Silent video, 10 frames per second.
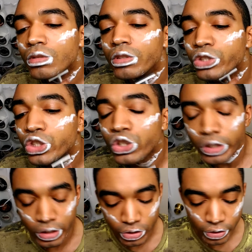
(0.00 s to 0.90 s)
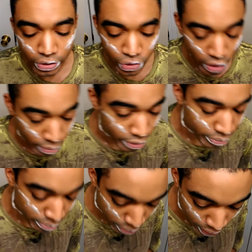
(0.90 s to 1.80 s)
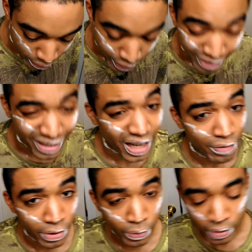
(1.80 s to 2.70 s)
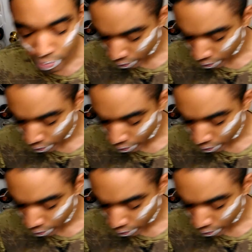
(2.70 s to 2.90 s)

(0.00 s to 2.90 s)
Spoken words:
this shouldn't start drama, but kind of annoys